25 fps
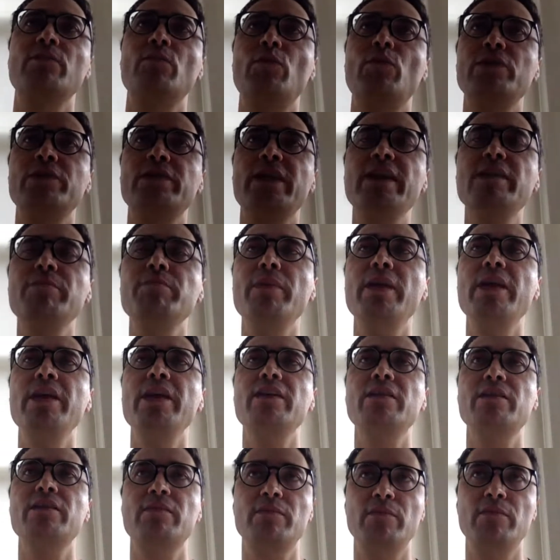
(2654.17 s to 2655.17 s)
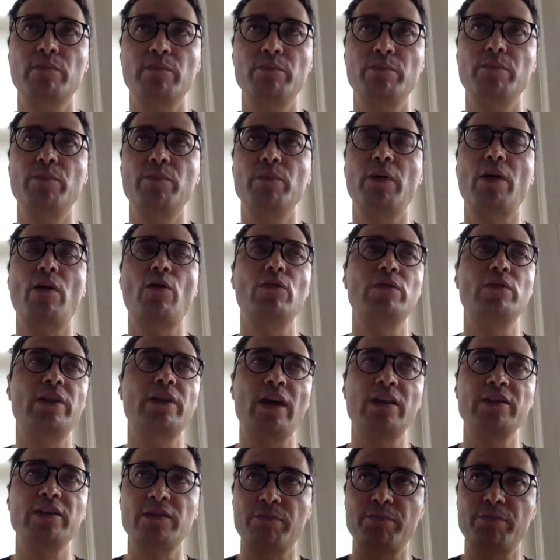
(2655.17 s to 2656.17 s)
What that make all the
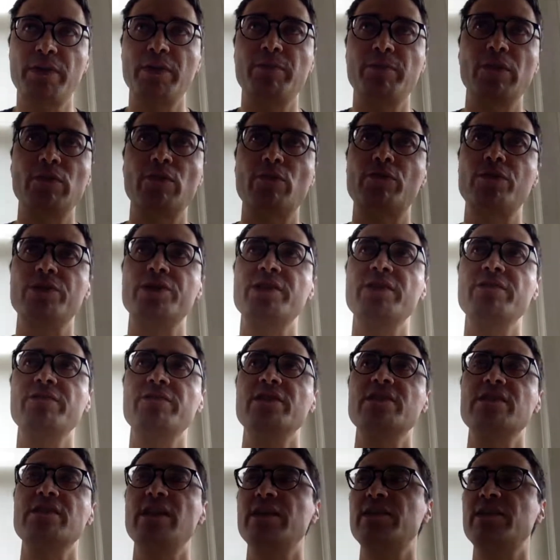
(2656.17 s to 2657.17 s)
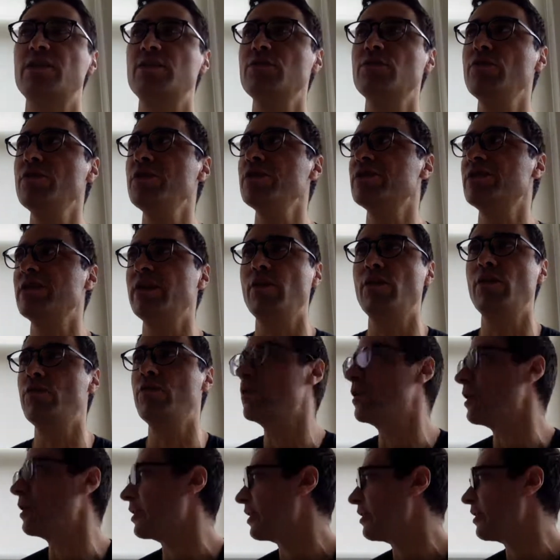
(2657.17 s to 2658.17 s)
other people who receive this letter do is say,
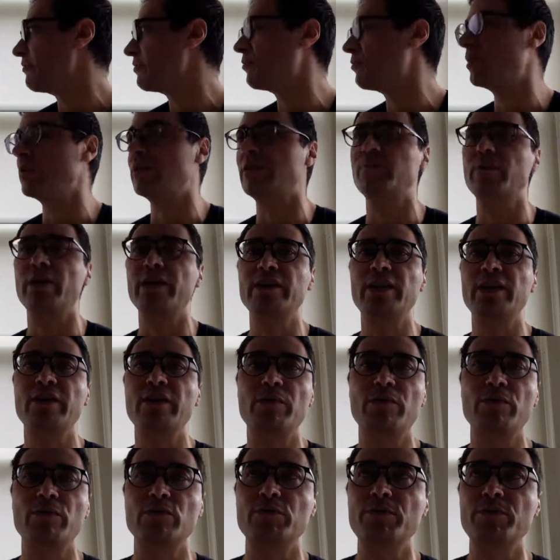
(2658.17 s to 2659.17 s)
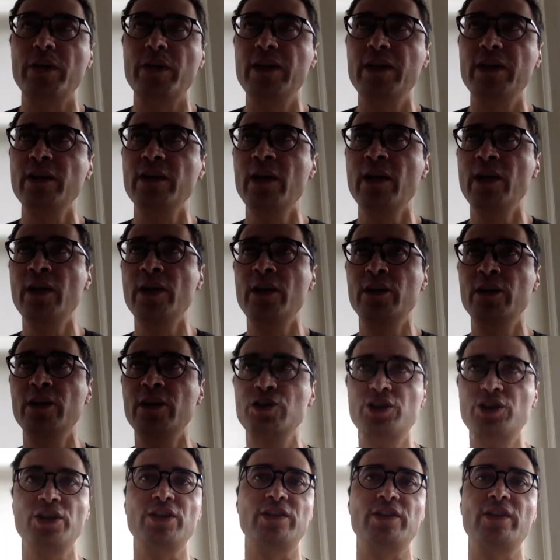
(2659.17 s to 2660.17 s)
okay, everyone in my neighborhood paid,
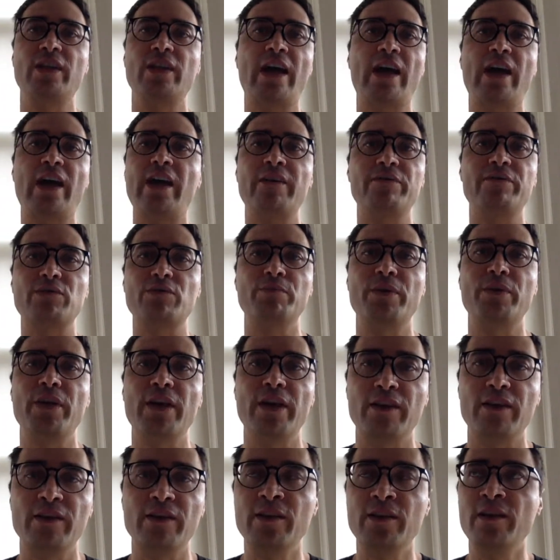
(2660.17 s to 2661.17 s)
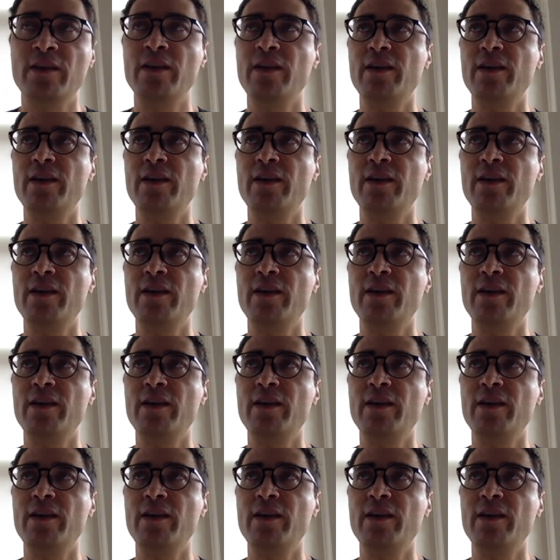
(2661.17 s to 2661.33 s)
shit, I have to pay.